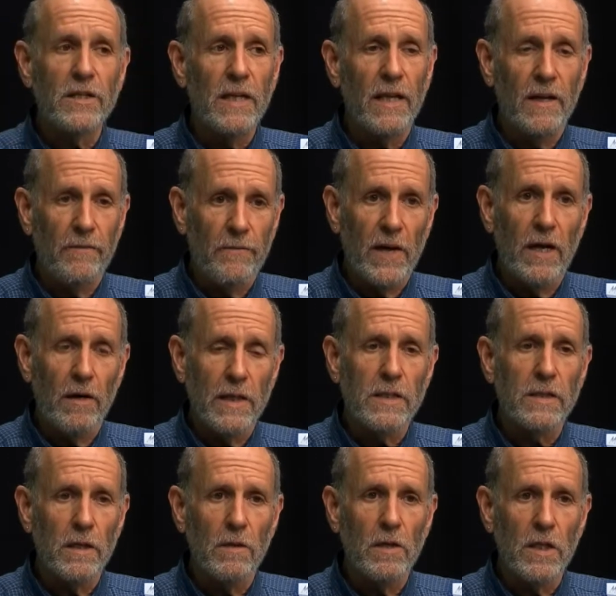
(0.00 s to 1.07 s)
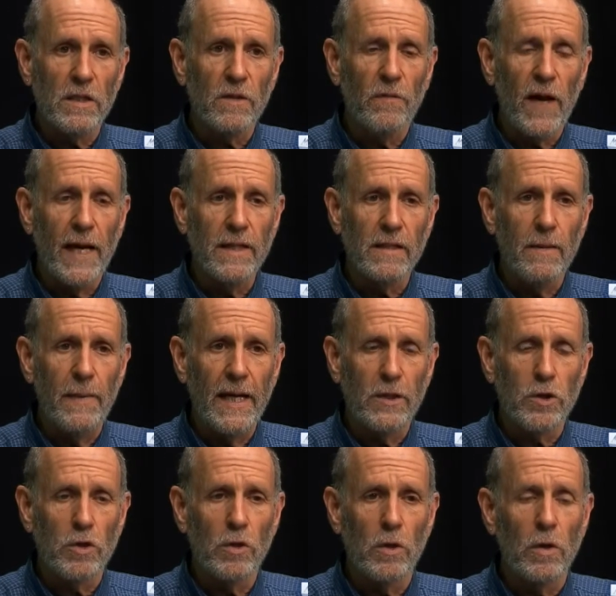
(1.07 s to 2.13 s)
in a very serious fight to make
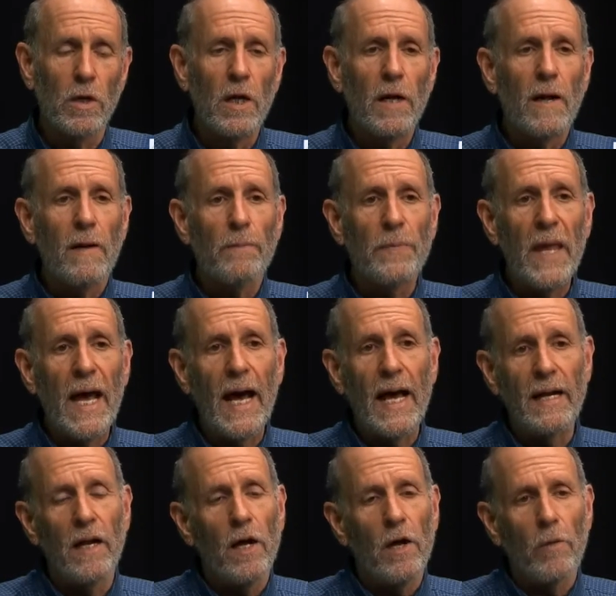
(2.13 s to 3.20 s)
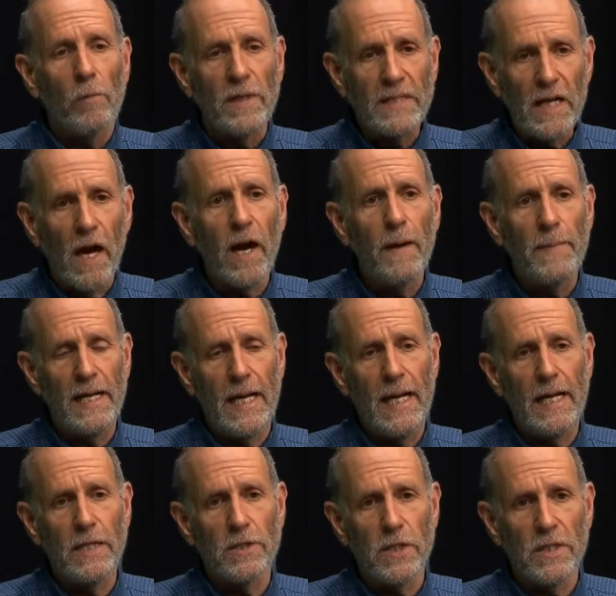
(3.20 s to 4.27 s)
sure that Retirement
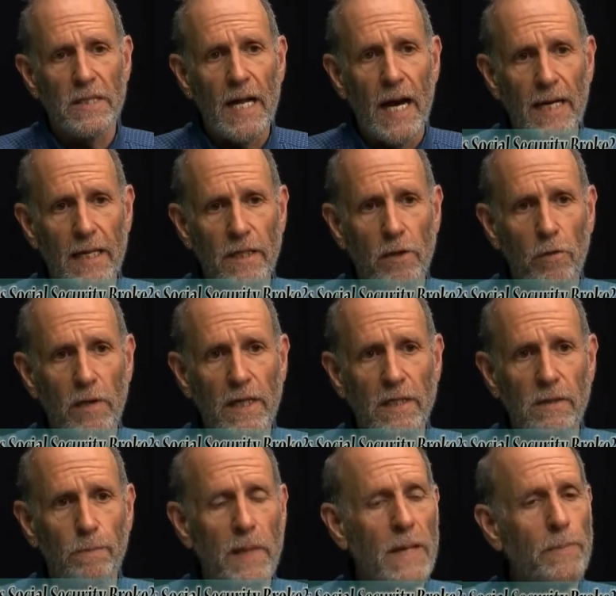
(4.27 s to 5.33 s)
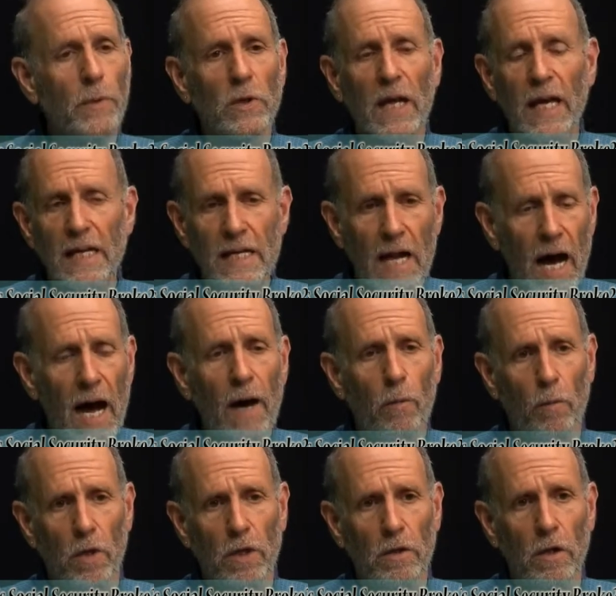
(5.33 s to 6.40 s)
age is not increased. People cannot
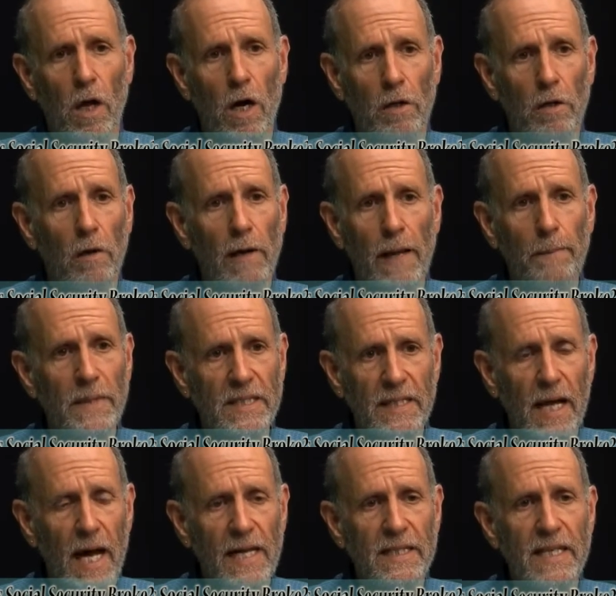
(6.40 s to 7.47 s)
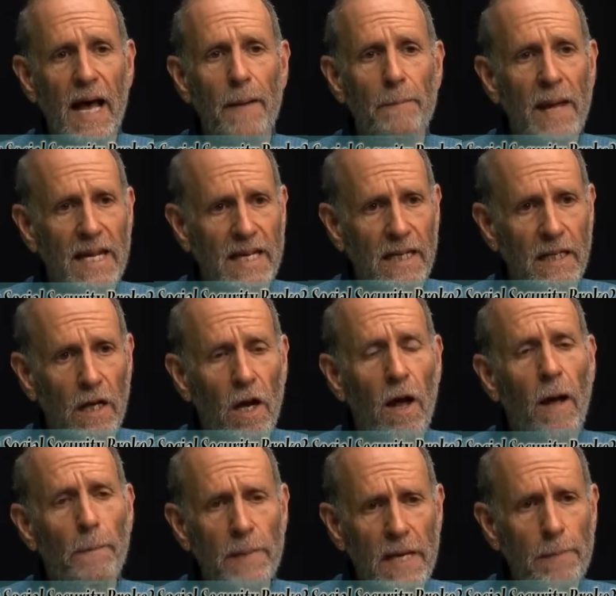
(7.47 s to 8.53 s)
work longer. And besides that, making
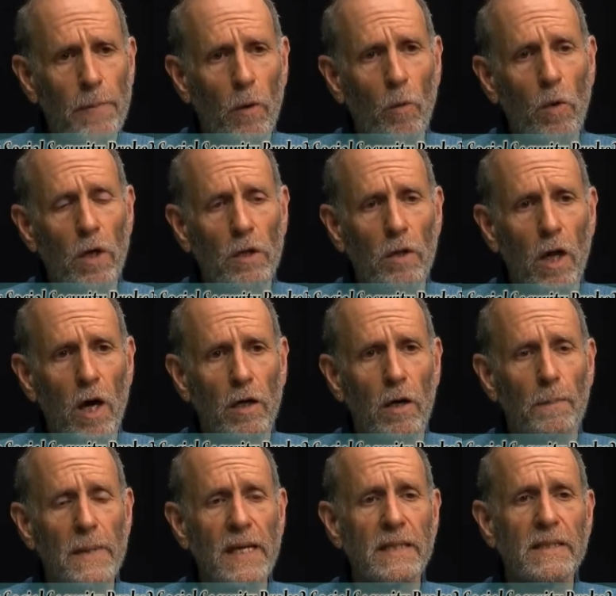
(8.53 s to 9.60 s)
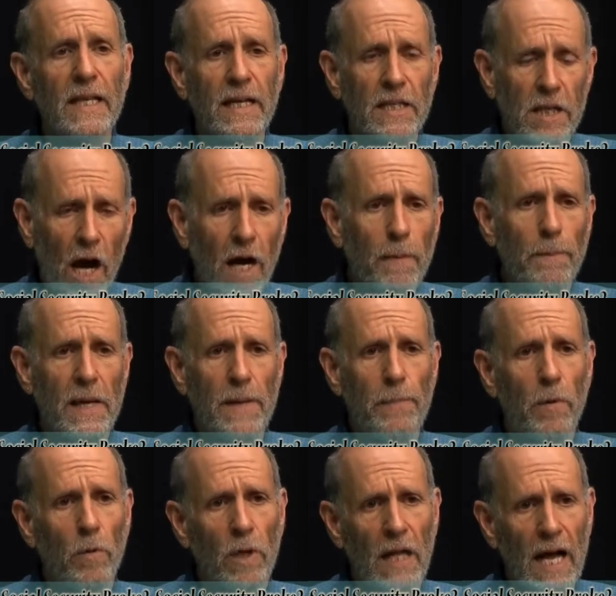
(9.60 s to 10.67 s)
people work longer means that young
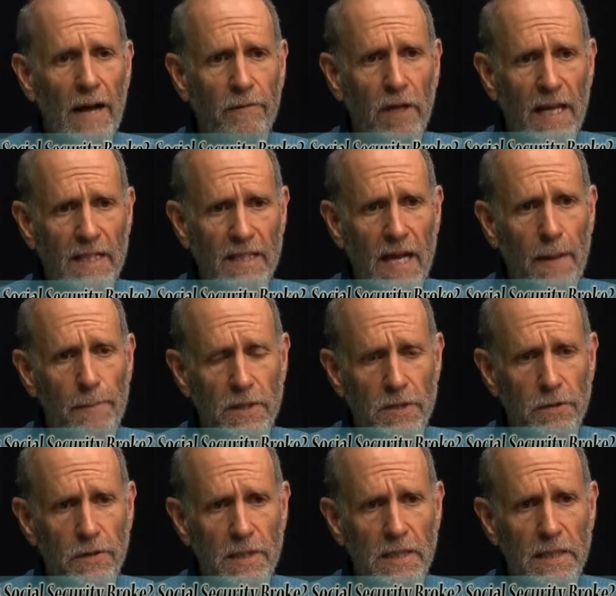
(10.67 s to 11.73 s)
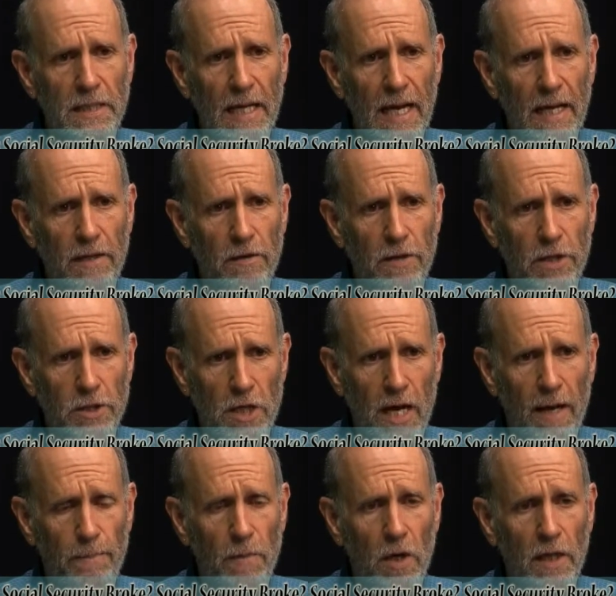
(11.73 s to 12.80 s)
people will have less opportunity to enter the
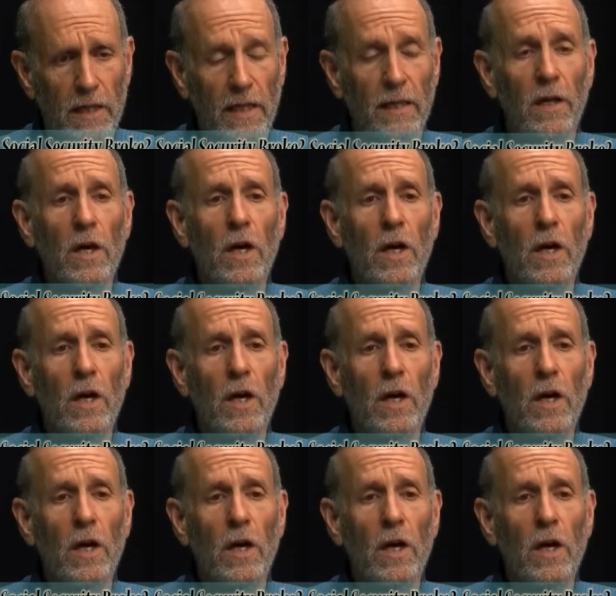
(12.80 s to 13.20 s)
job market.